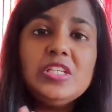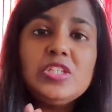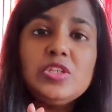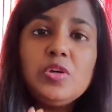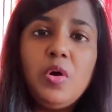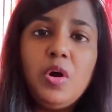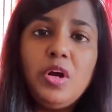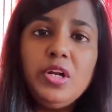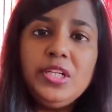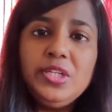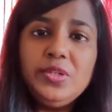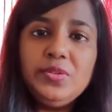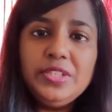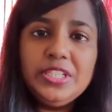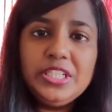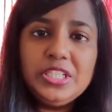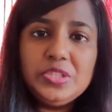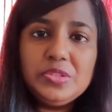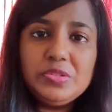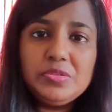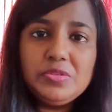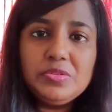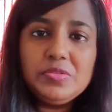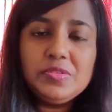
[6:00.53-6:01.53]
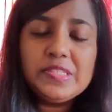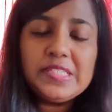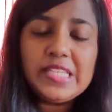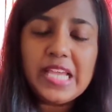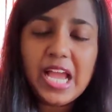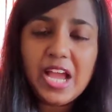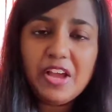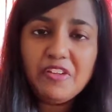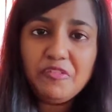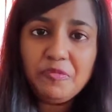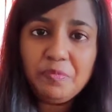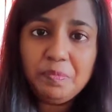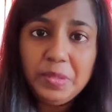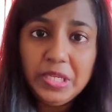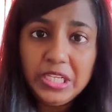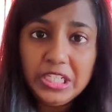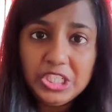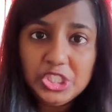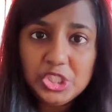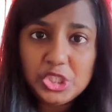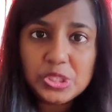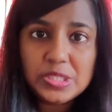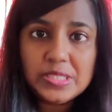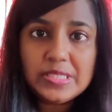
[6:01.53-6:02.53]
So all you need to do is have
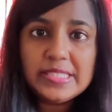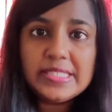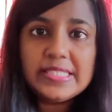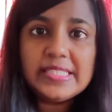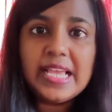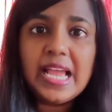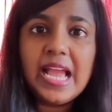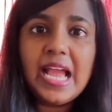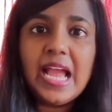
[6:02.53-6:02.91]
patience,